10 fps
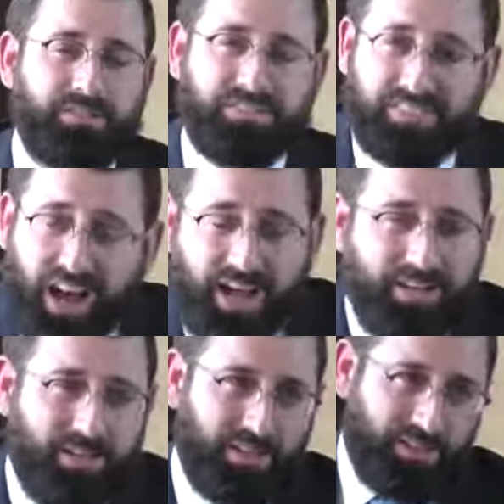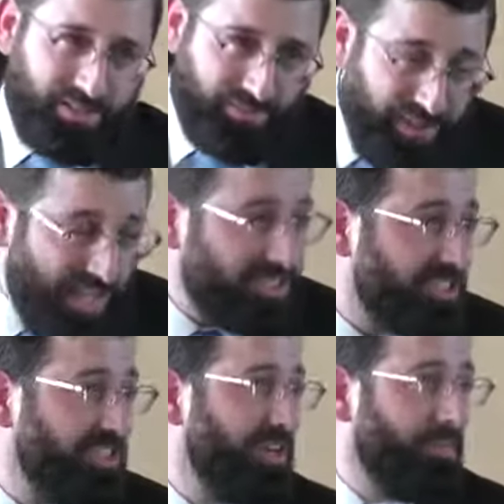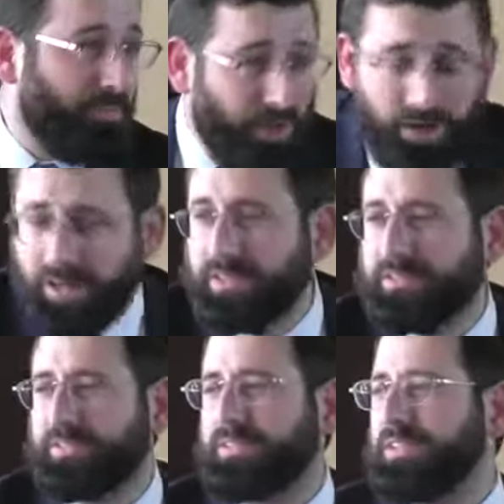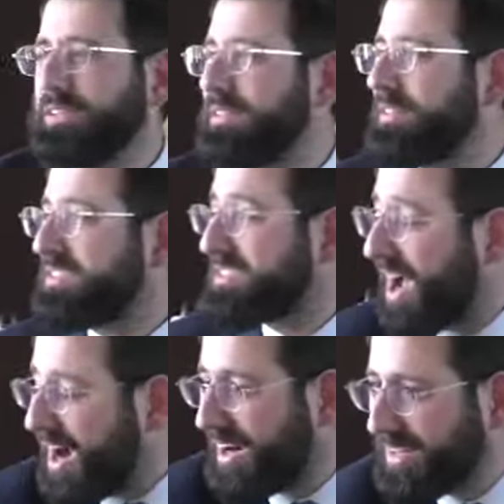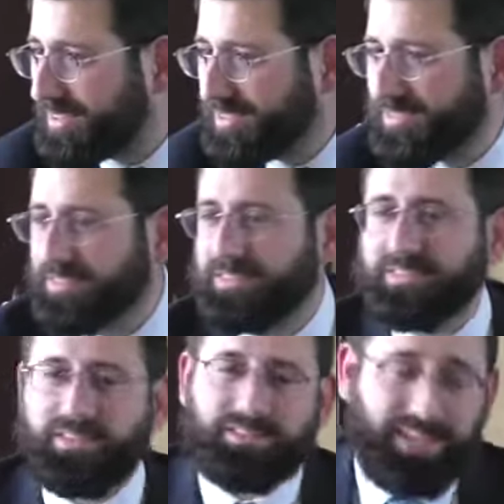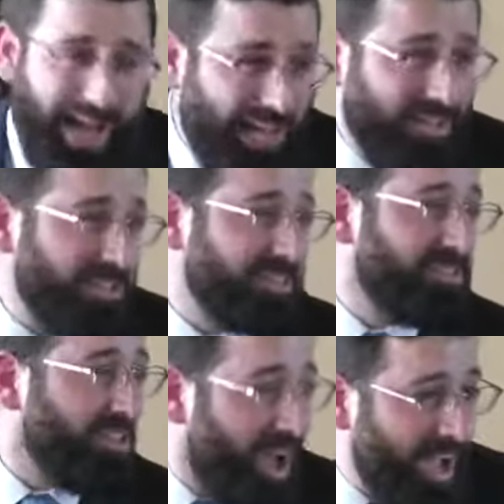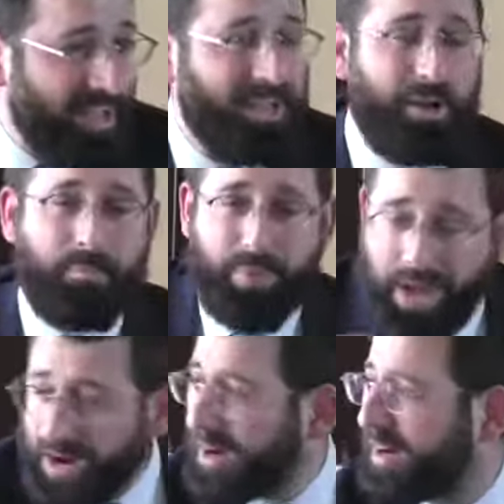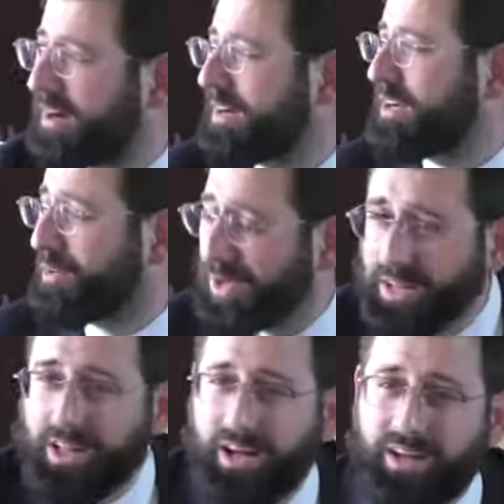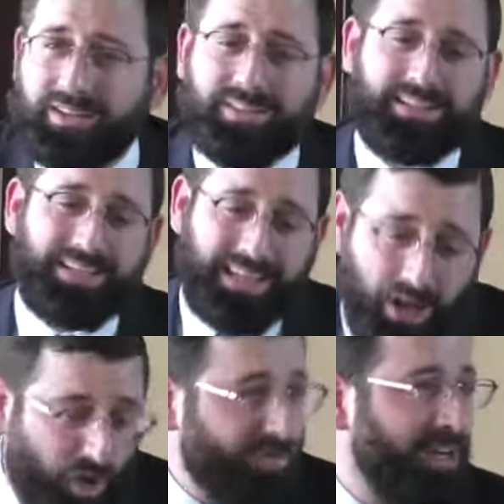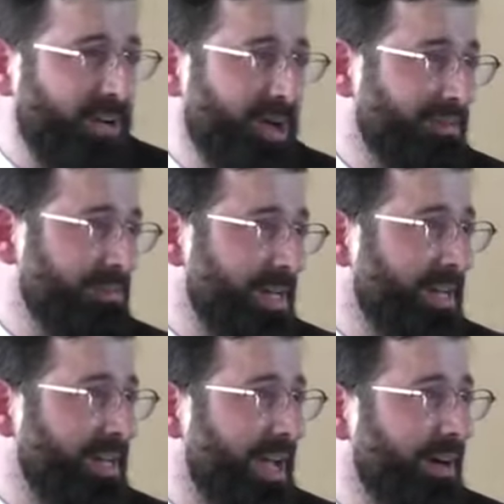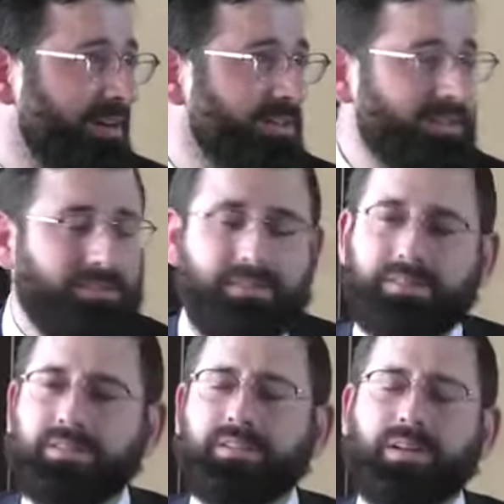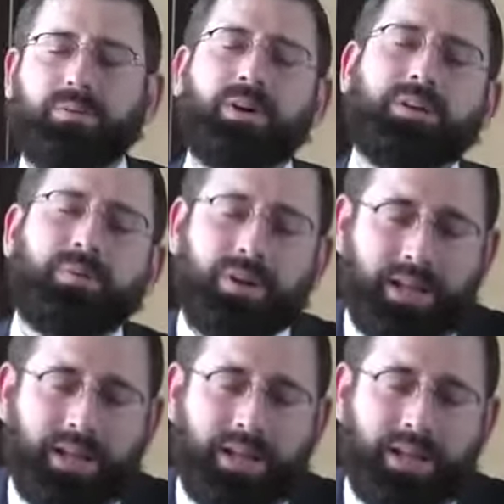sun, fish, birds, stars, tigers, lion, bear, gorilla. Get over here. We have a meeting now. What do you want